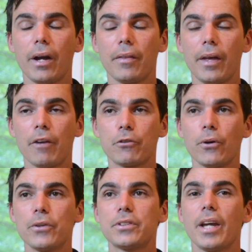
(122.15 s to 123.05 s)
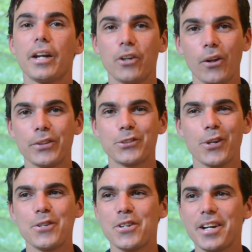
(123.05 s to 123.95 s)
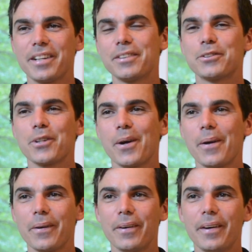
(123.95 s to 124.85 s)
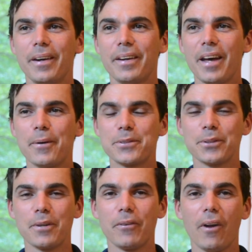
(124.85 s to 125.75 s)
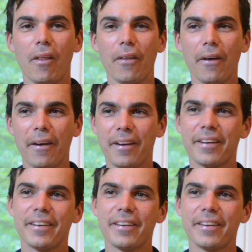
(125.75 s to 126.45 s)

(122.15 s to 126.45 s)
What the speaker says: And then, of course, he had colic surgery, so that was sort of another